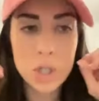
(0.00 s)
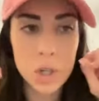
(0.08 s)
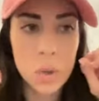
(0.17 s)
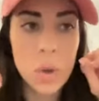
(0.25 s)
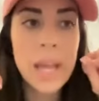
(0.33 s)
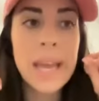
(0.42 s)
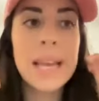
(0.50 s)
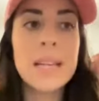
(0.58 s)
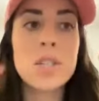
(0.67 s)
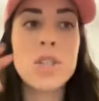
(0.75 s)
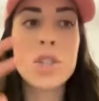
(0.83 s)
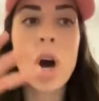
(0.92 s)
2
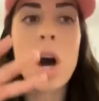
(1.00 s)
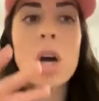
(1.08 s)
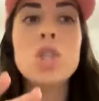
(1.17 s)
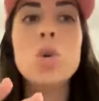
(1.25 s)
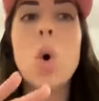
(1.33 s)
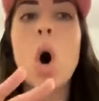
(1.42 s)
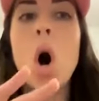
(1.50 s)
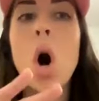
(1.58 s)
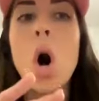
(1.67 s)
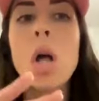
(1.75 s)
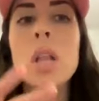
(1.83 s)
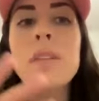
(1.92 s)
is talk to
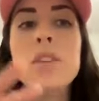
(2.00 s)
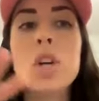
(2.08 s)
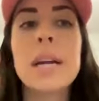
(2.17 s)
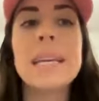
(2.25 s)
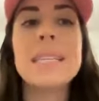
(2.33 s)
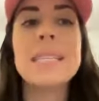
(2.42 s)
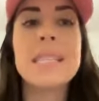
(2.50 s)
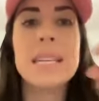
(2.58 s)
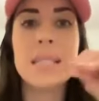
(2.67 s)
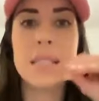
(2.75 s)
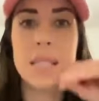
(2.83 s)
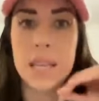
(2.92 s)
all of your
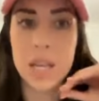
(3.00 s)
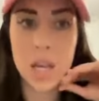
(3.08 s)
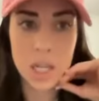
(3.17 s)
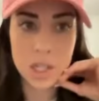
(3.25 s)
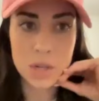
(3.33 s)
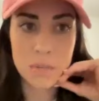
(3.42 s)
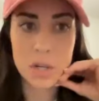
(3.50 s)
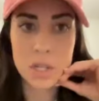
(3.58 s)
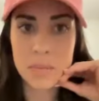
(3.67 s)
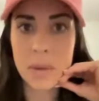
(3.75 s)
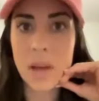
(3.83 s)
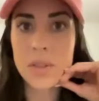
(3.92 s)
existing
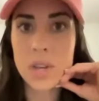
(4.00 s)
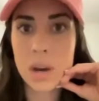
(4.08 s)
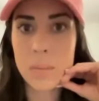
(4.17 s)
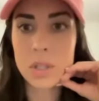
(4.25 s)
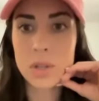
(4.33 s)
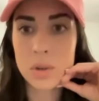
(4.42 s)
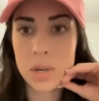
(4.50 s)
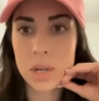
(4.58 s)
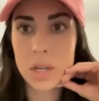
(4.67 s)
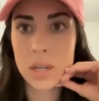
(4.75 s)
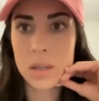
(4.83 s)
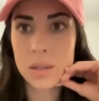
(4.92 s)
customers about the
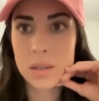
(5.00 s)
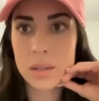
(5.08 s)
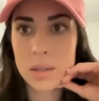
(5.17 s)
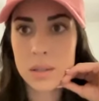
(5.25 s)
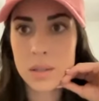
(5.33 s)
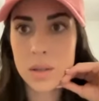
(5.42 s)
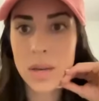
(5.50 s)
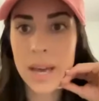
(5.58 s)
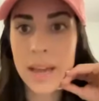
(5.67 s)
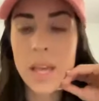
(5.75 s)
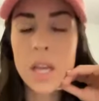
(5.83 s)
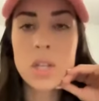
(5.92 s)
opportunity.
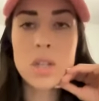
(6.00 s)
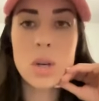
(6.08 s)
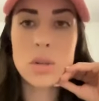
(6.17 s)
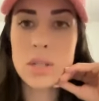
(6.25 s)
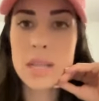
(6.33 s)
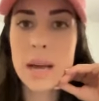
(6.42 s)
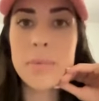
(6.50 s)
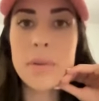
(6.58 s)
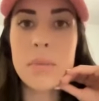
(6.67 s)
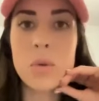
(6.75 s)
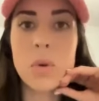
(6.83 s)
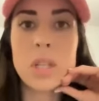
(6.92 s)
Okay. So step
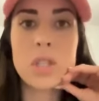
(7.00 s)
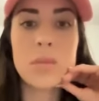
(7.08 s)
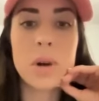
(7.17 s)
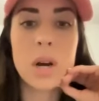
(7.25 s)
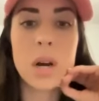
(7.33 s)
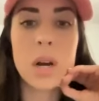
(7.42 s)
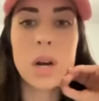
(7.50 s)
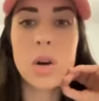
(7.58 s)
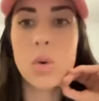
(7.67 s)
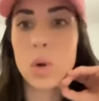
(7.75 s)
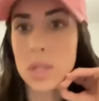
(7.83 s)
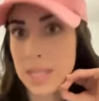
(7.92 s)
number 1 tomorrow
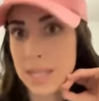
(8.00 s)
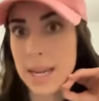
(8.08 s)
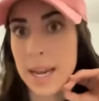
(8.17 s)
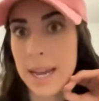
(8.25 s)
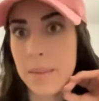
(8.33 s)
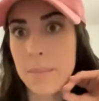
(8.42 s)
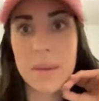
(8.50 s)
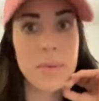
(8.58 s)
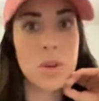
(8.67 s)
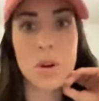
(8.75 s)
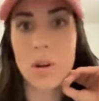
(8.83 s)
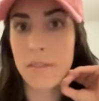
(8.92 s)
or tonight, maybe
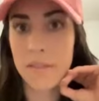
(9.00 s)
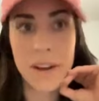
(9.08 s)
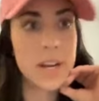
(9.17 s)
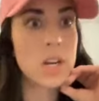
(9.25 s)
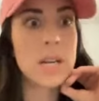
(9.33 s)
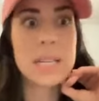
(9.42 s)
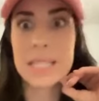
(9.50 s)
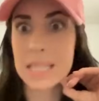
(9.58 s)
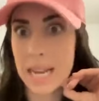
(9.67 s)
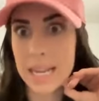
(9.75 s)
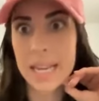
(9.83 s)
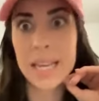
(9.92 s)
you're on fire, you're
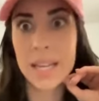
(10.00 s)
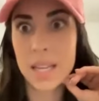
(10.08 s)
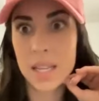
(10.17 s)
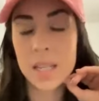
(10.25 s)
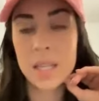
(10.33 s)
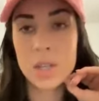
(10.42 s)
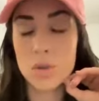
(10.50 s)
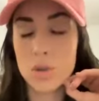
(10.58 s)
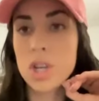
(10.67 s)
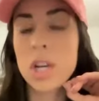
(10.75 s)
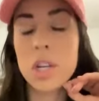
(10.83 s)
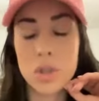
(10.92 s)
excited.
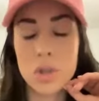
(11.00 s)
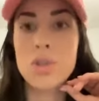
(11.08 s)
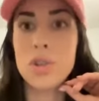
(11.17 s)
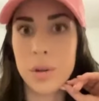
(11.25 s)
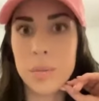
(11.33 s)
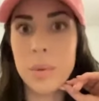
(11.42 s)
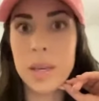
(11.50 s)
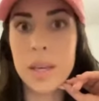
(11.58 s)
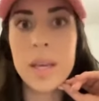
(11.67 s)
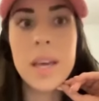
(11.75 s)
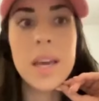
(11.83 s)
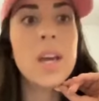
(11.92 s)
Because you should
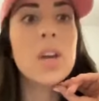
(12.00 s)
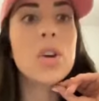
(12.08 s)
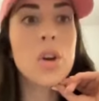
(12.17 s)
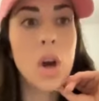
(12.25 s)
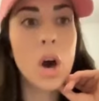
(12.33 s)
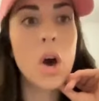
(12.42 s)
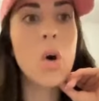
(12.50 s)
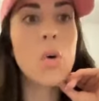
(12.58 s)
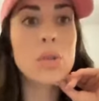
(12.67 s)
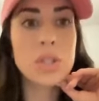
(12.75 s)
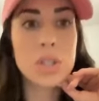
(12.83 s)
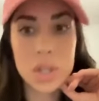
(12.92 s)
be.
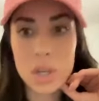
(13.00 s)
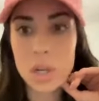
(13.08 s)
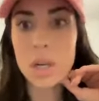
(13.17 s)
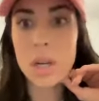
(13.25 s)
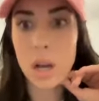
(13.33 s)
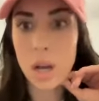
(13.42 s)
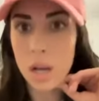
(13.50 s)
Go to your